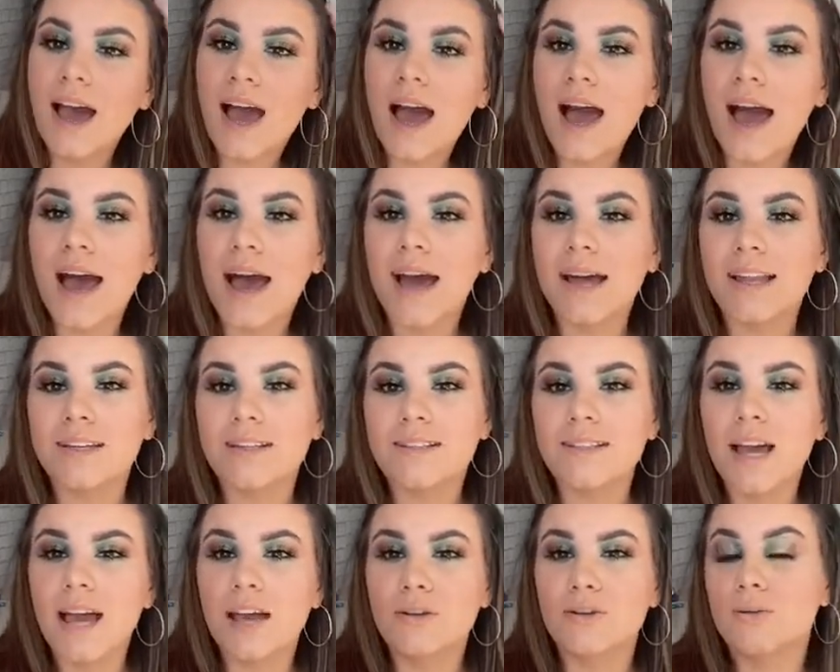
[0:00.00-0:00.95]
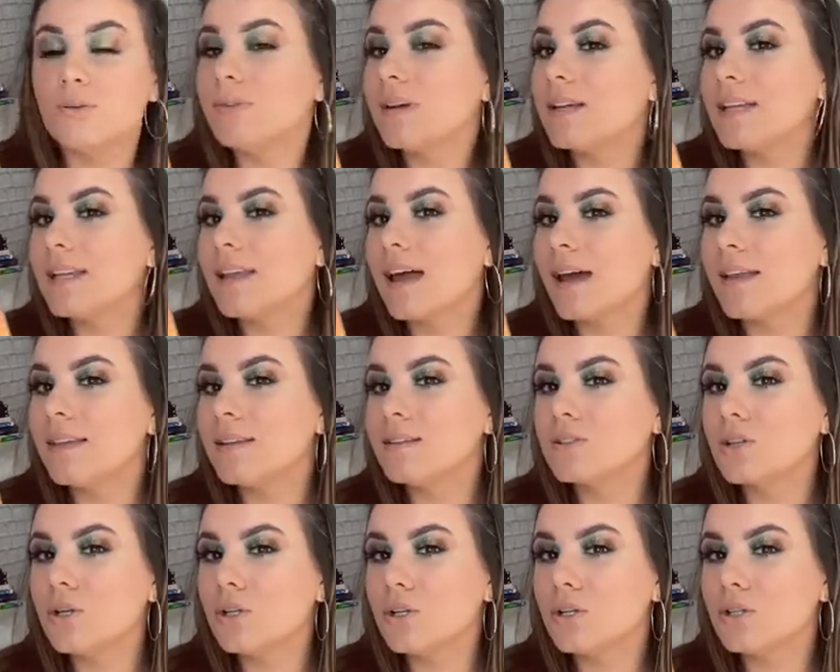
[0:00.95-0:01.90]
and I do really like this
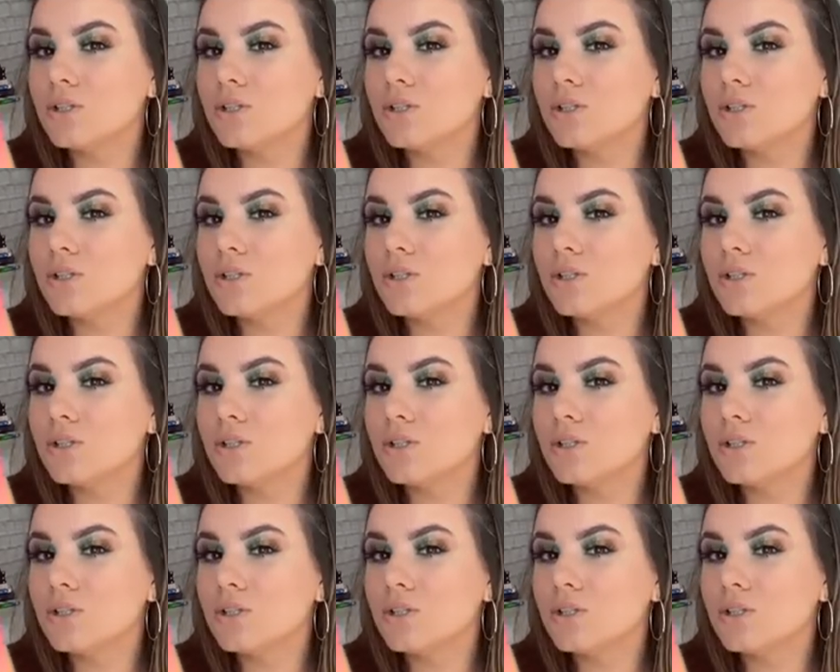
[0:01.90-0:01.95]
colour.